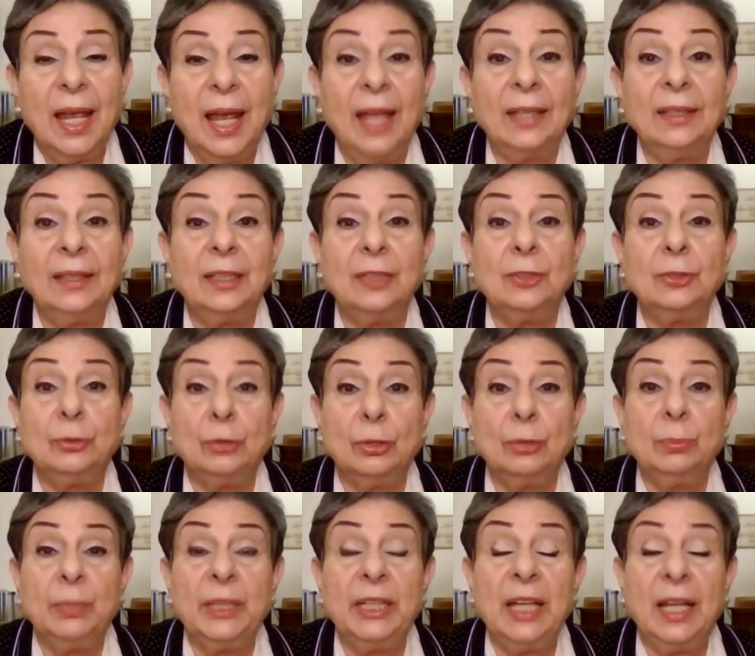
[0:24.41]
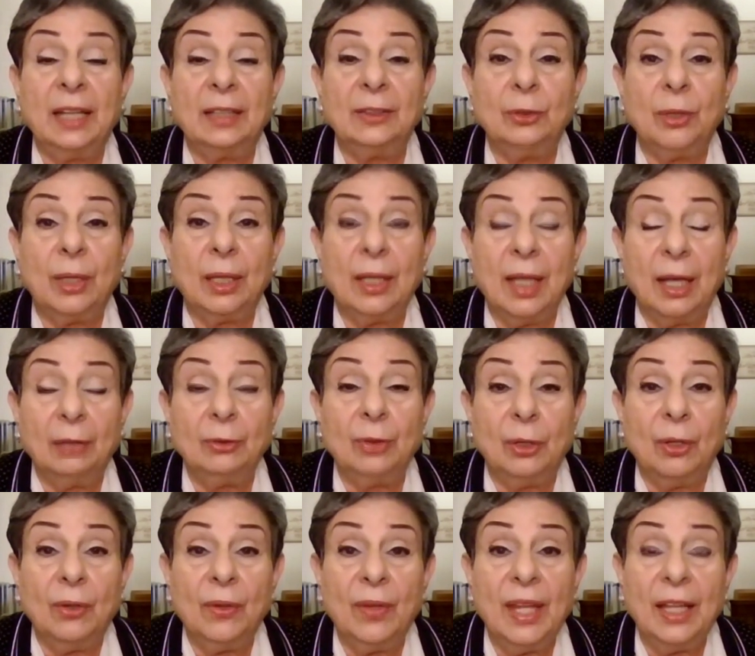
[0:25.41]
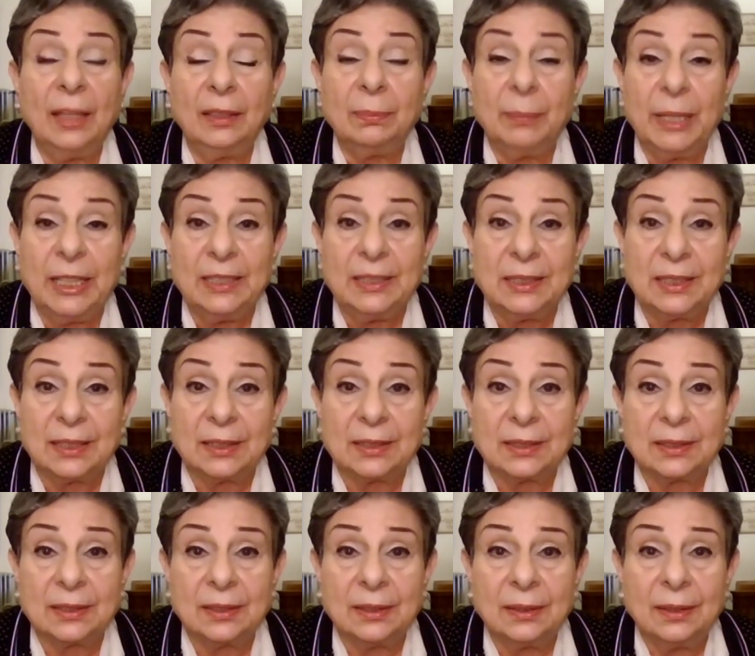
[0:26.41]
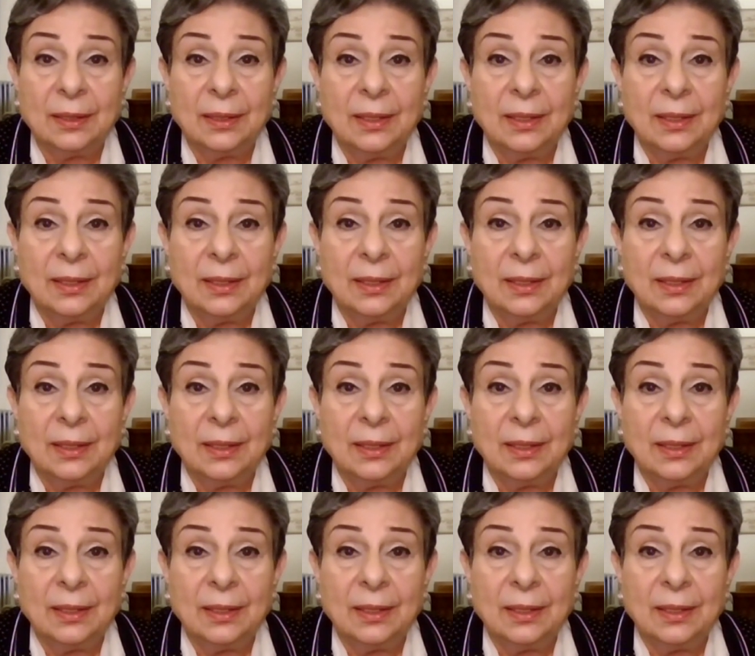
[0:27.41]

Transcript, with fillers: and it should be held to account on that basis.